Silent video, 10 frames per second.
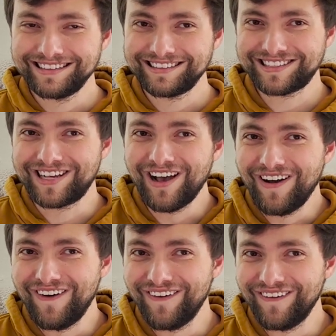
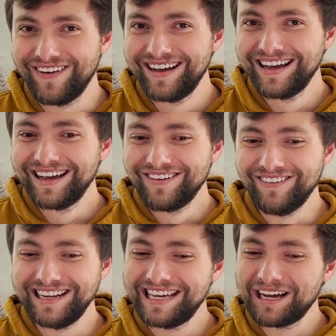So
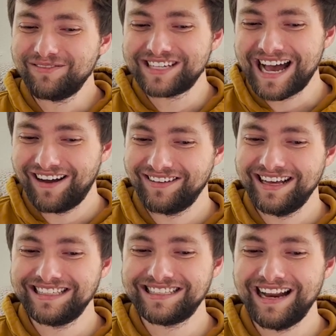when he comes out,
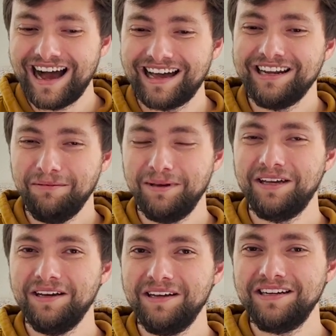it's not going to be
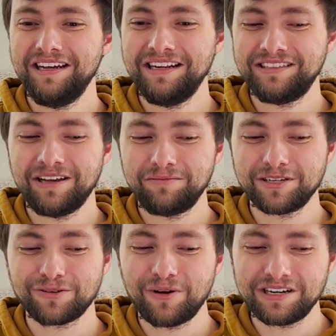good. And so I'm
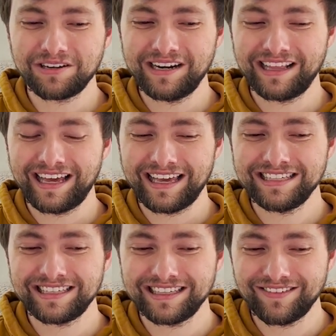just wondering, like,
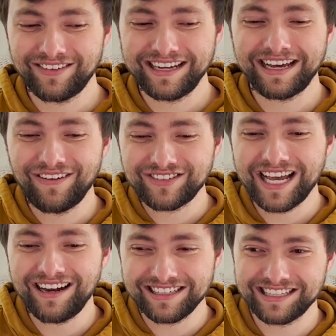is when he comes
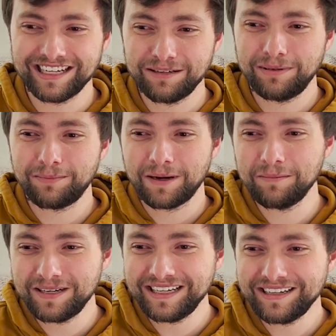out, is it going to be
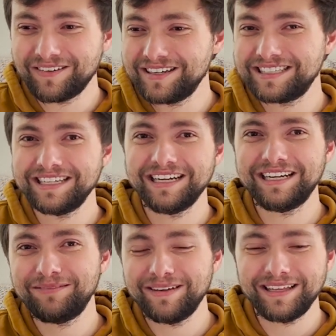permanent? Or is he
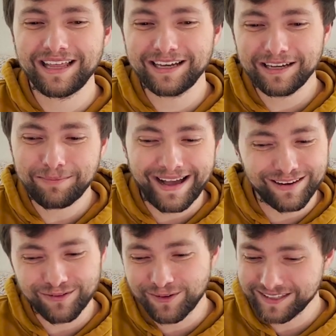going to be, like, back
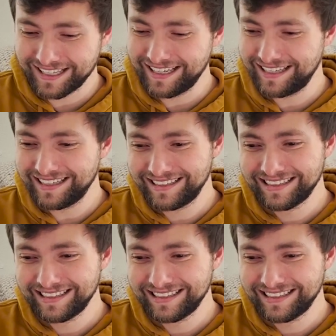and forth again?